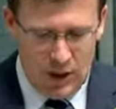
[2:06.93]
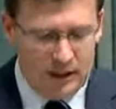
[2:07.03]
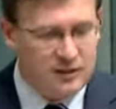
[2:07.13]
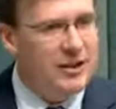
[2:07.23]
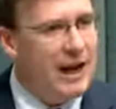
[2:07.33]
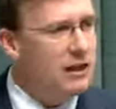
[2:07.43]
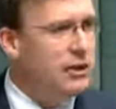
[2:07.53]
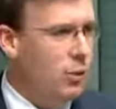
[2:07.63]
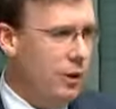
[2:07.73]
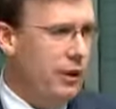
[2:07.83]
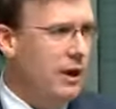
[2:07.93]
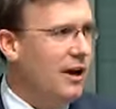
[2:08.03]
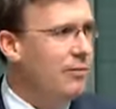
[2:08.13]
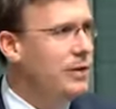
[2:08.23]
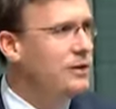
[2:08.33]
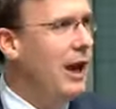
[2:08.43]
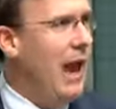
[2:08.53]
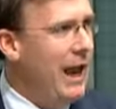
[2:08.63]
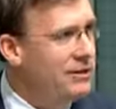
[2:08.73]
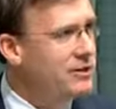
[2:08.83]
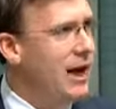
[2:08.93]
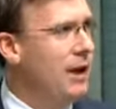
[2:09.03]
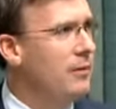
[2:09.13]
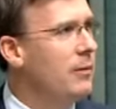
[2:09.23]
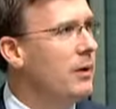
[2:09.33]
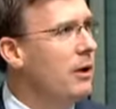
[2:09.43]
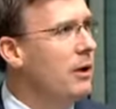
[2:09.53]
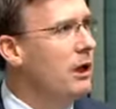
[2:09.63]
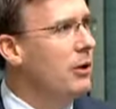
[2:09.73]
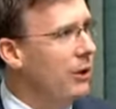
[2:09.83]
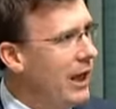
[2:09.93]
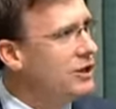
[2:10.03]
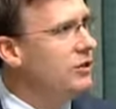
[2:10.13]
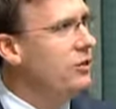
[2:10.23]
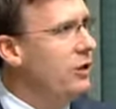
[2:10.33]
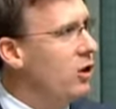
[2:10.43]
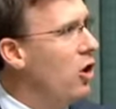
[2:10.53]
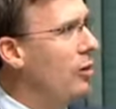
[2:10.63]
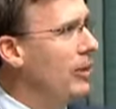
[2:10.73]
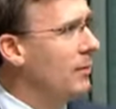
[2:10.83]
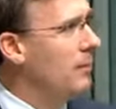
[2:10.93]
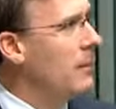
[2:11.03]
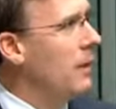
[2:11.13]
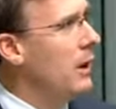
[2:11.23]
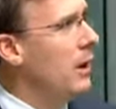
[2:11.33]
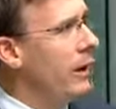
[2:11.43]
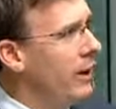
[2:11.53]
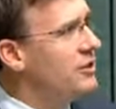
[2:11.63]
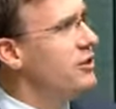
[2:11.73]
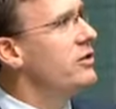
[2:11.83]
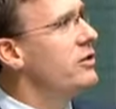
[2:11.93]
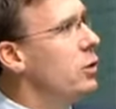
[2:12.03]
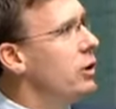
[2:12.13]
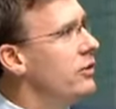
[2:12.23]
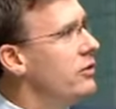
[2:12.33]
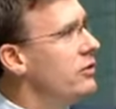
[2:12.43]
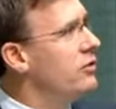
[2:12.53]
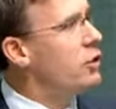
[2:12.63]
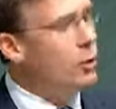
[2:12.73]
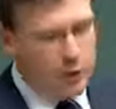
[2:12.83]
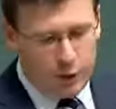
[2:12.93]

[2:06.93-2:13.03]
exactly what the government has done in relation to the economy. And let's just look at 2 or